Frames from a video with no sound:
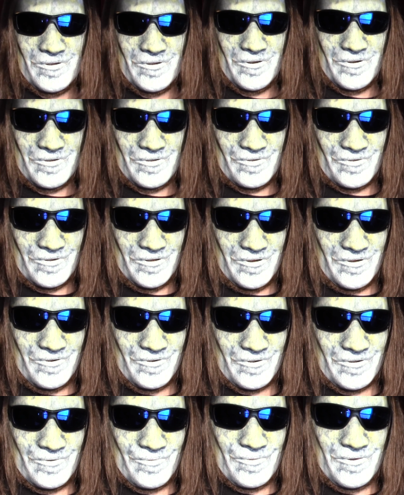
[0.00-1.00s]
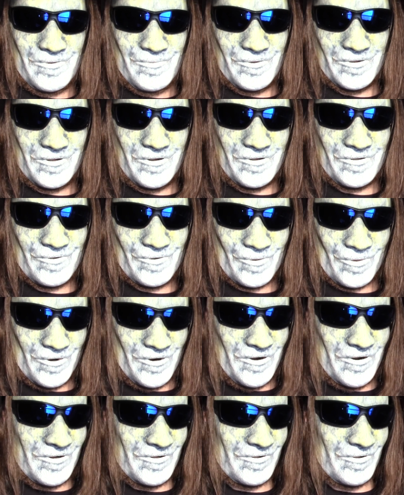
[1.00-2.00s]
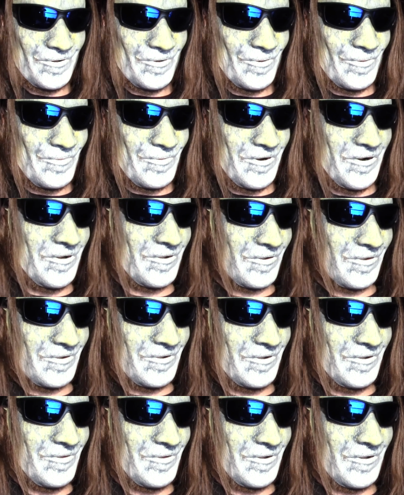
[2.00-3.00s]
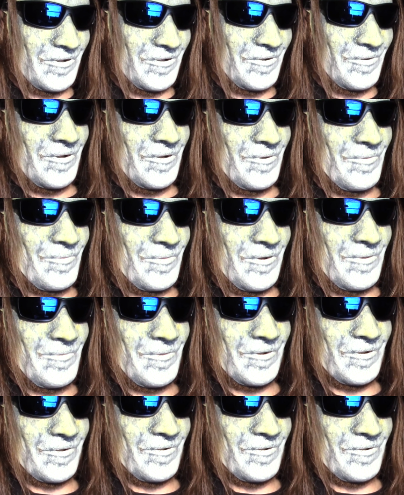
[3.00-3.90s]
on his channel, and people are drawn to positivity and people are